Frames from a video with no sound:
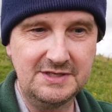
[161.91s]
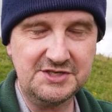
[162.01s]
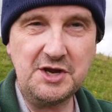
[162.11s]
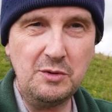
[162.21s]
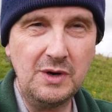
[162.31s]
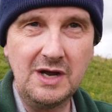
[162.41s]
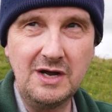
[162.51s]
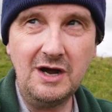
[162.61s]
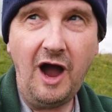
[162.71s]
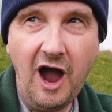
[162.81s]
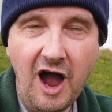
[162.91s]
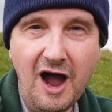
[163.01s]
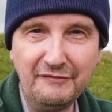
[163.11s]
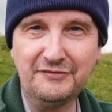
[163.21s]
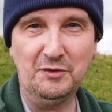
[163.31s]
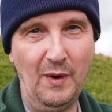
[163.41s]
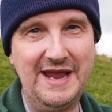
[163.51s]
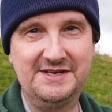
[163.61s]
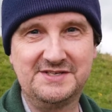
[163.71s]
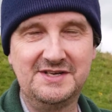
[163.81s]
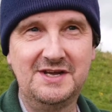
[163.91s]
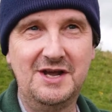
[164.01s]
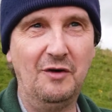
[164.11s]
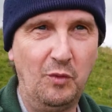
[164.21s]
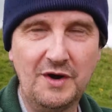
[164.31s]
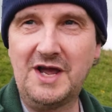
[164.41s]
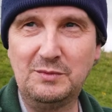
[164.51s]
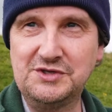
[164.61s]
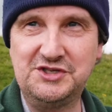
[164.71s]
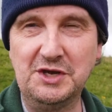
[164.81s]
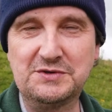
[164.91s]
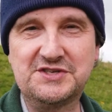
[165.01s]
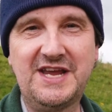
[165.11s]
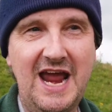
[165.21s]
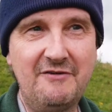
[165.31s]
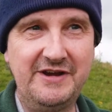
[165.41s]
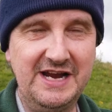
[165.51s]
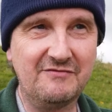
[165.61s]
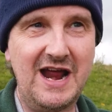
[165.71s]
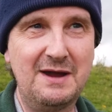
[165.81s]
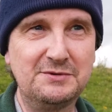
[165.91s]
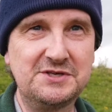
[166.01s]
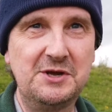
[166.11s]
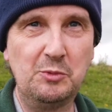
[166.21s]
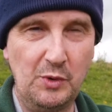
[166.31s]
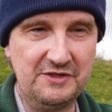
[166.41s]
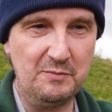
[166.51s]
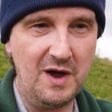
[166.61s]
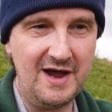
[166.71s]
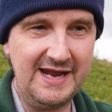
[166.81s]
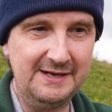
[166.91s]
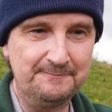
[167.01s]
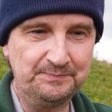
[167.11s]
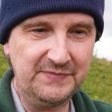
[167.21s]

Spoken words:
So half the weight of what I was used to carrying around with my